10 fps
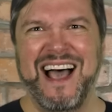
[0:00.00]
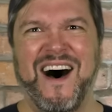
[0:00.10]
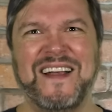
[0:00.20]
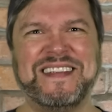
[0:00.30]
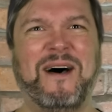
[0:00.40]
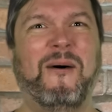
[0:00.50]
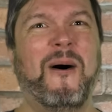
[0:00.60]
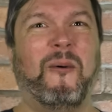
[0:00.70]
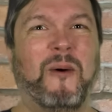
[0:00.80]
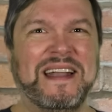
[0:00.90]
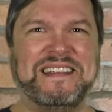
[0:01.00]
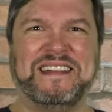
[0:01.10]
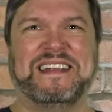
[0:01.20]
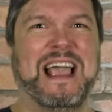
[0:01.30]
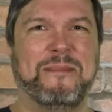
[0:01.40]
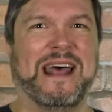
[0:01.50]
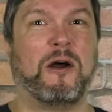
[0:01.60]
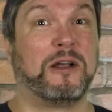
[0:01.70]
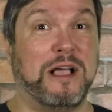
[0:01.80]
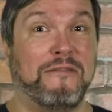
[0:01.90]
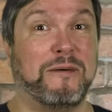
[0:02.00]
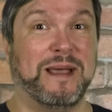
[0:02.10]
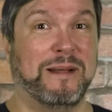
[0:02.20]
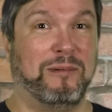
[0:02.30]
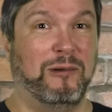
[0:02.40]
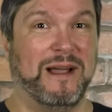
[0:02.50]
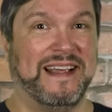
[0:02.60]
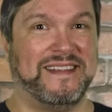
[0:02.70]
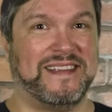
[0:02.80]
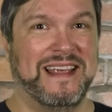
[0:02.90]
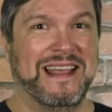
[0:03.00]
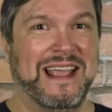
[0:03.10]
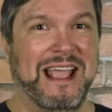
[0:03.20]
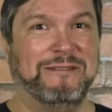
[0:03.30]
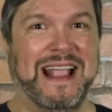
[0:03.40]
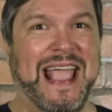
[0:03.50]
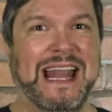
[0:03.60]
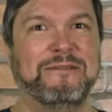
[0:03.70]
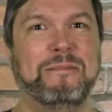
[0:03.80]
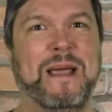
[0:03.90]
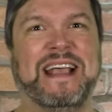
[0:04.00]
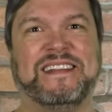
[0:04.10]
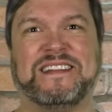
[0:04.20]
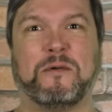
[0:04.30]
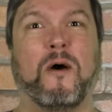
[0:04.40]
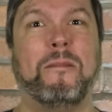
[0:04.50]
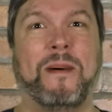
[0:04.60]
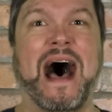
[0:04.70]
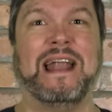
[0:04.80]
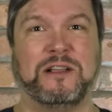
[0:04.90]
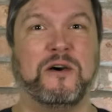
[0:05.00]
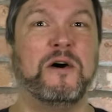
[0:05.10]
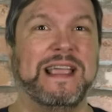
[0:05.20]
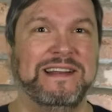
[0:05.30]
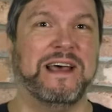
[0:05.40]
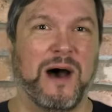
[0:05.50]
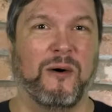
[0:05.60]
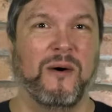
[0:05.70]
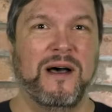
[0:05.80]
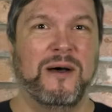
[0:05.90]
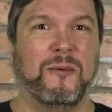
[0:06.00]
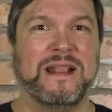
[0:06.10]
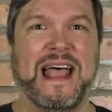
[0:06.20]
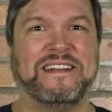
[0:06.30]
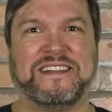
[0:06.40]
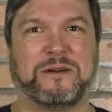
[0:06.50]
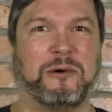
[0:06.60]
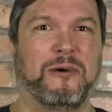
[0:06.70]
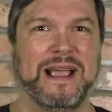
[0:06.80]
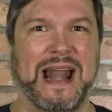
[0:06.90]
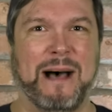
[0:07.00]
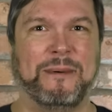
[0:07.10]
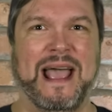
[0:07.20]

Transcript: Also, what does it say about our government employees if they can't even bake store-bought cookie dough without screwing it up?